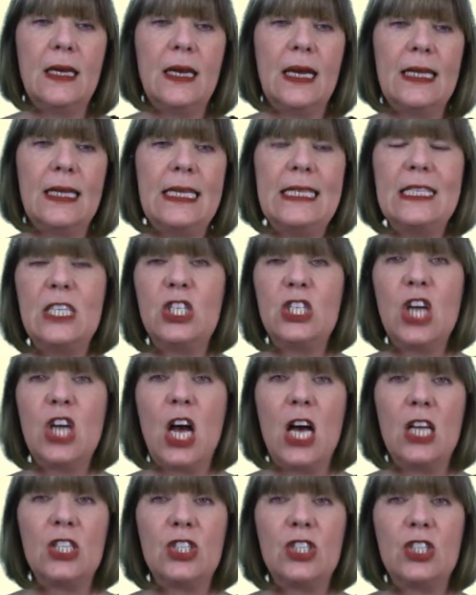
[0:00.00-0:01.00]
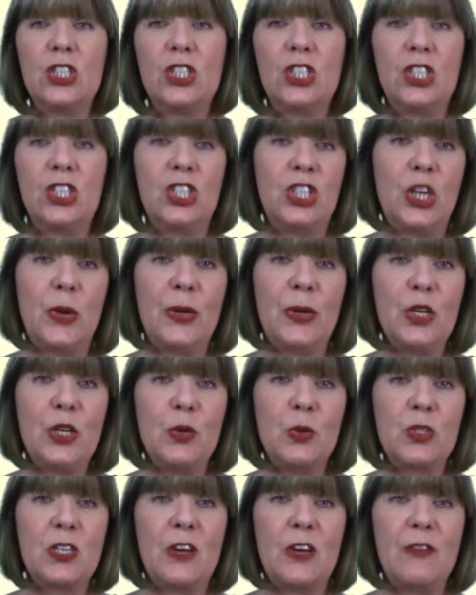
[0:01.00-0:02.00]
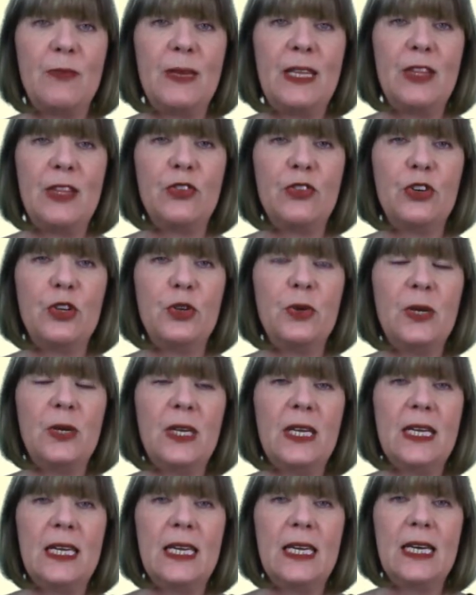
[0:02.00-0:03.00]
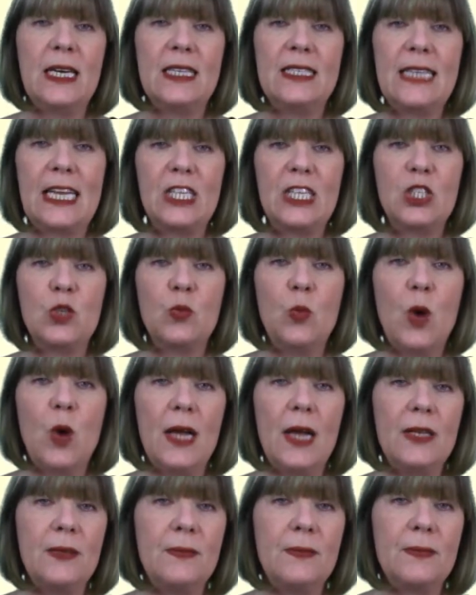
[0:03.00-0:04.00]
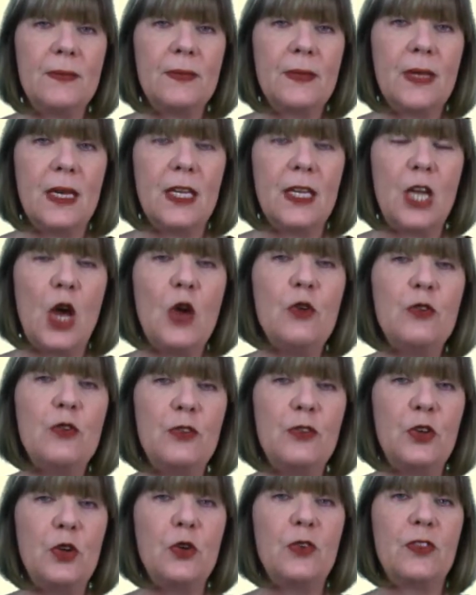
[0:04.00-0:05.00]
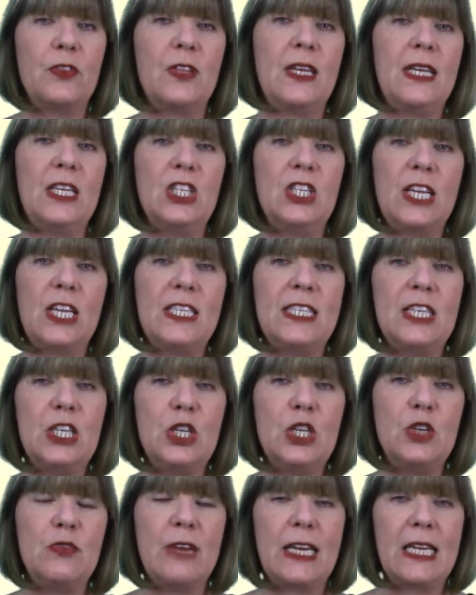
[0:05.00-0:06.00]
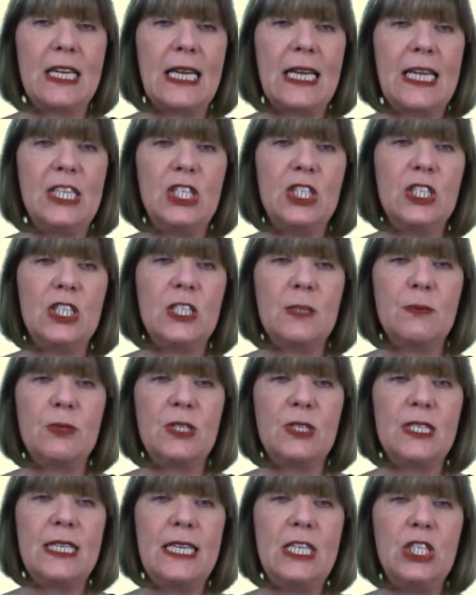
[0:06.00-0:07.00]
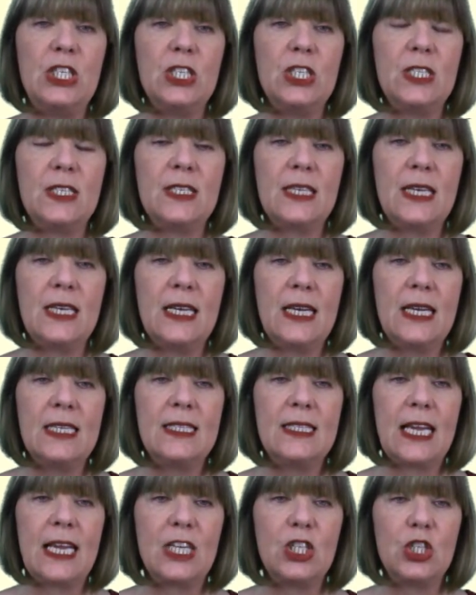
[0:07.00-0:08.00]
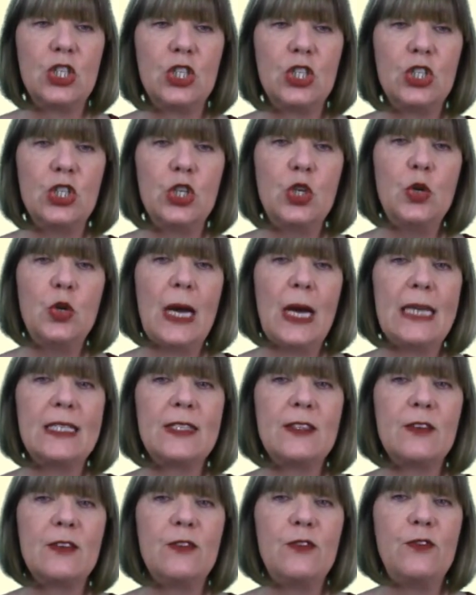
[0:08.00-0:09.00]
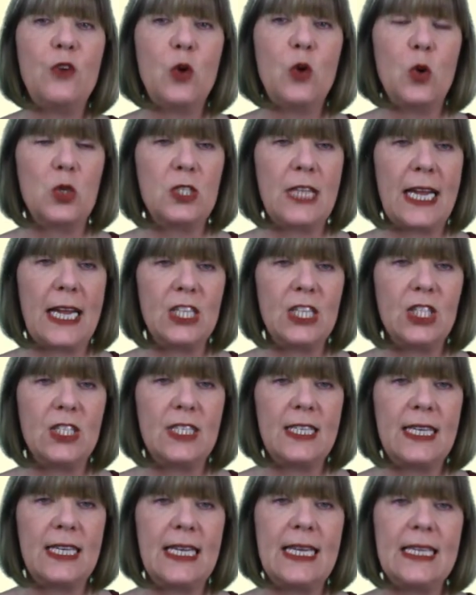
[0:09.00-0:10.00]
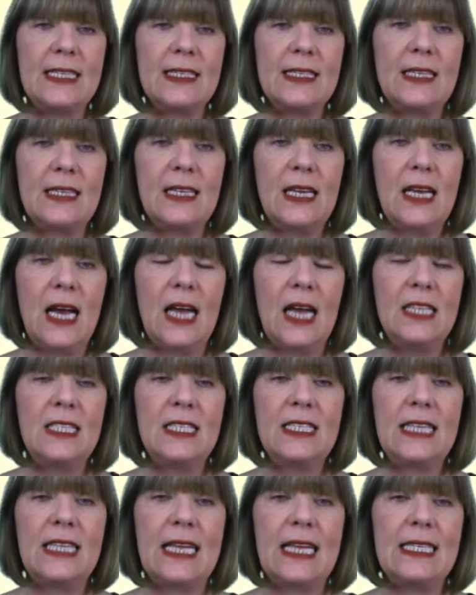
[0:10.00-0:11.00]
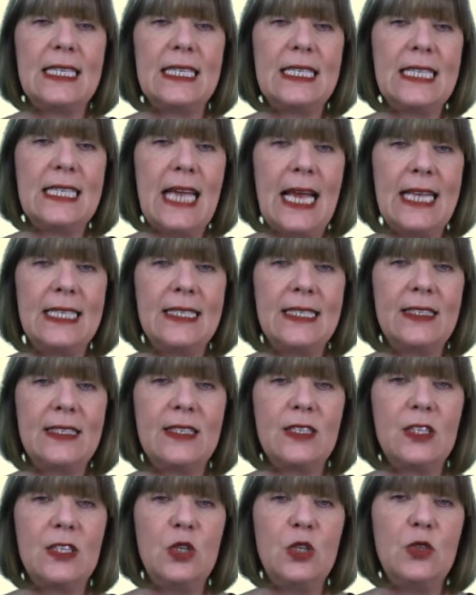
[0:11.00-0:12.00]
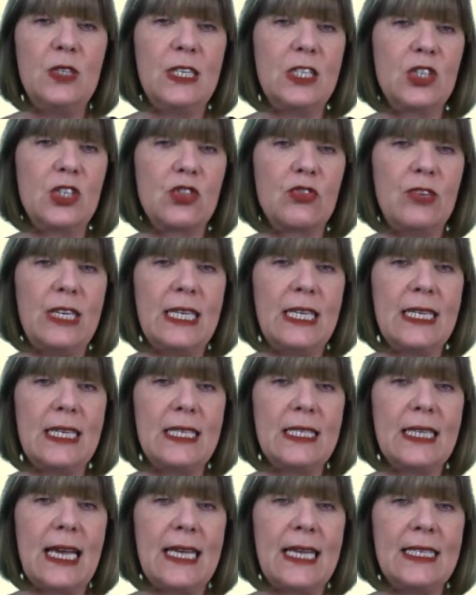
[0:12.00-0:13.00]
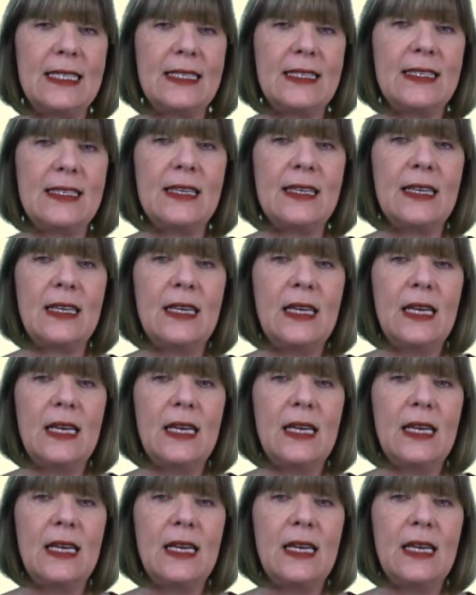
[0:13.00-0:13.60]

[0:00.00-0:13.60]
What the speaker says: And here's a chart just showing you what I've been through. Section 1, an overview of the JCQ regulations and procedures. Section 2 has 4 sections in it: understanding tests, using screening tests,